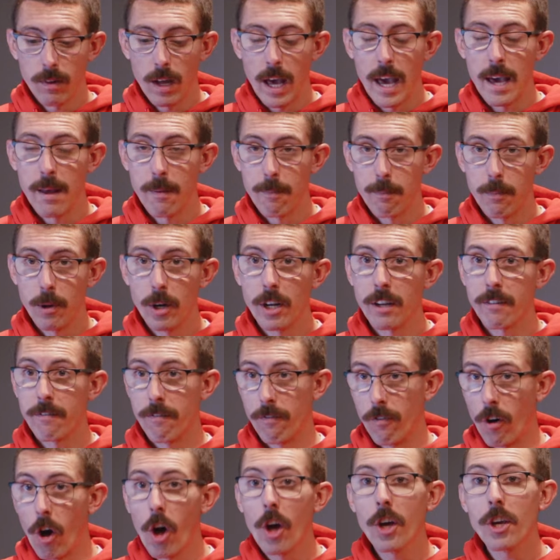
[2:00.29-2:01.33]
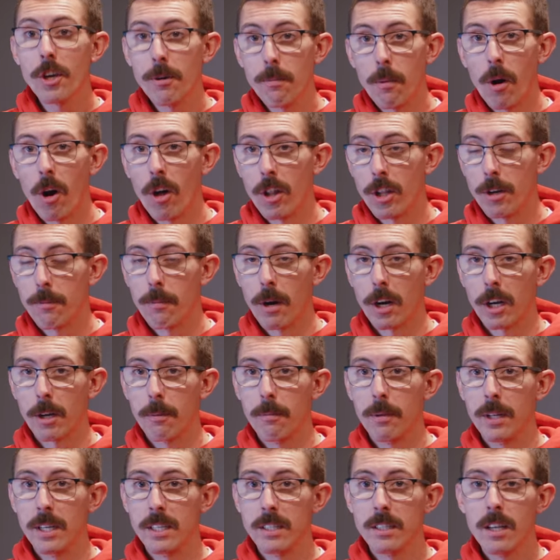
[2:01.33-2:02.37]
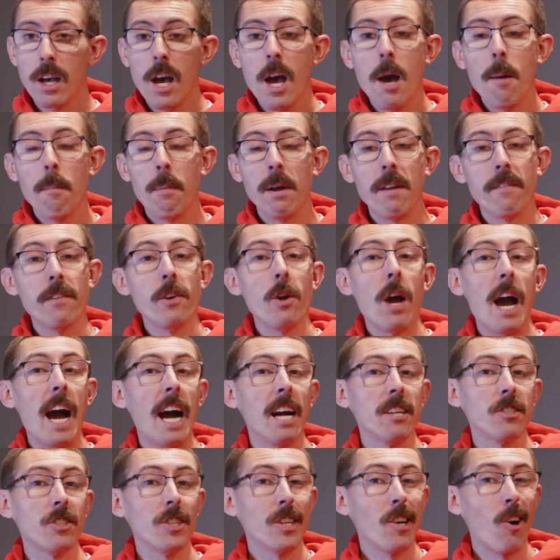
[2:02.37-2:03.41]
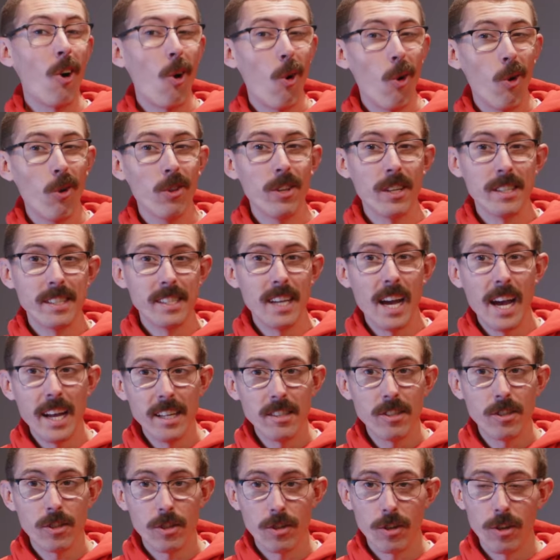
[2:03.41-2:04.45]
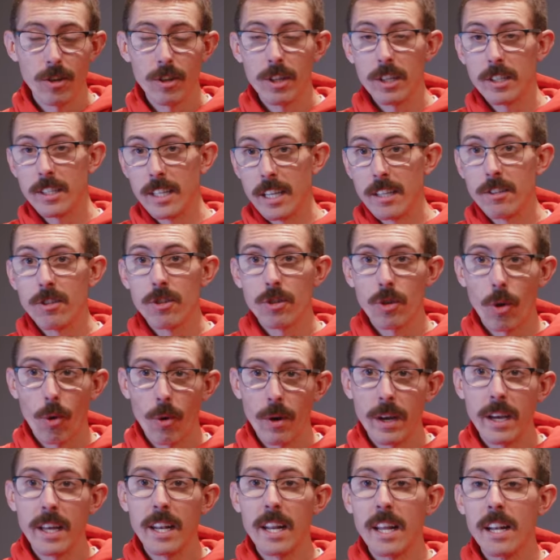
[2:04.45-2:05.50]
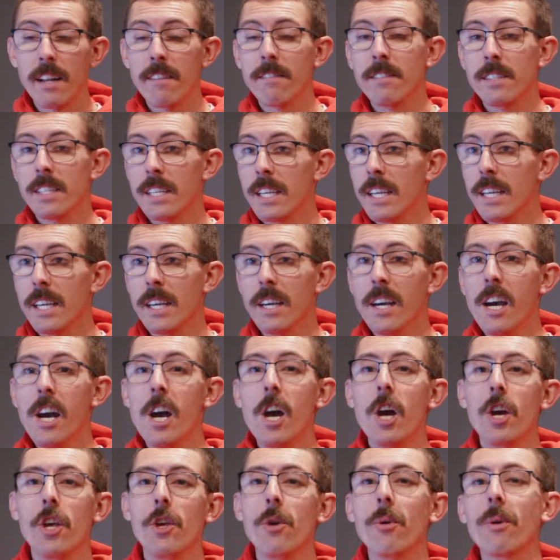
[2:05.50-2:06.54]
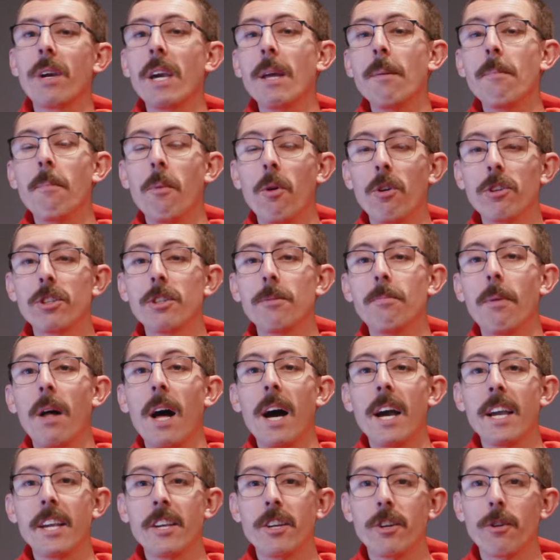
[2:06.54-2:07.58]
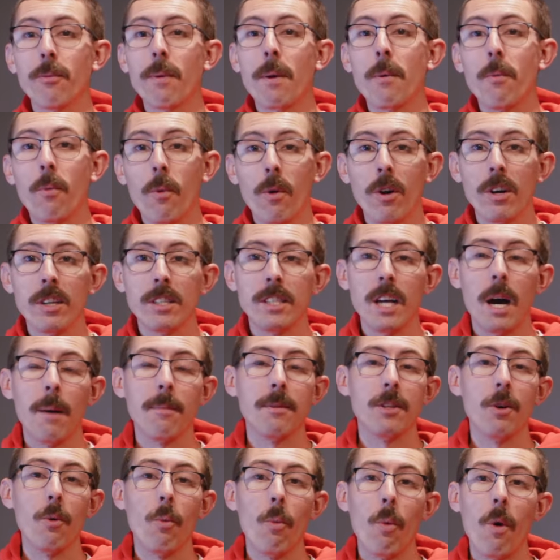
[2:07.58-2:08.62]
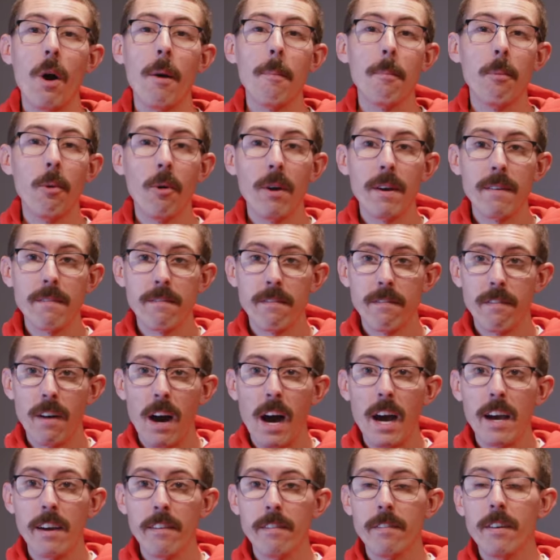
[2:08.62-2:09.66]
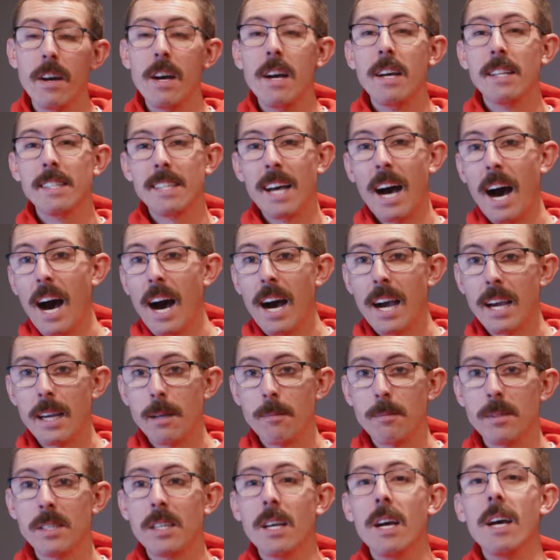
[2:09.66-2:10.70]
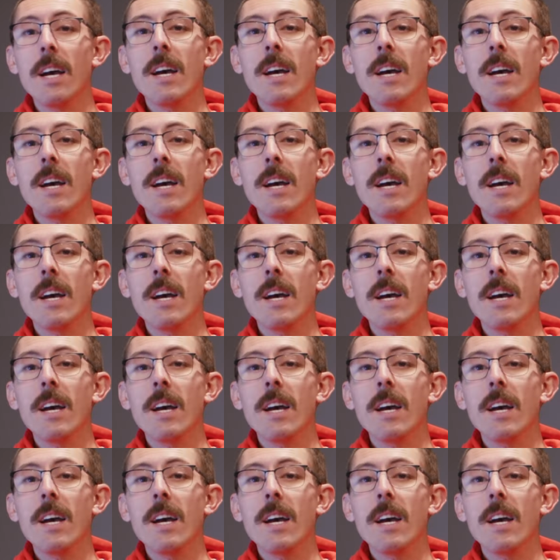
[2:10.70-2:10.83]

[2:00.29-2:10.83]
and putting volume on their marketplace, but if you actually hold a Tensor, the Tensorian NFT, you can multiply your rewards up to 1.5 times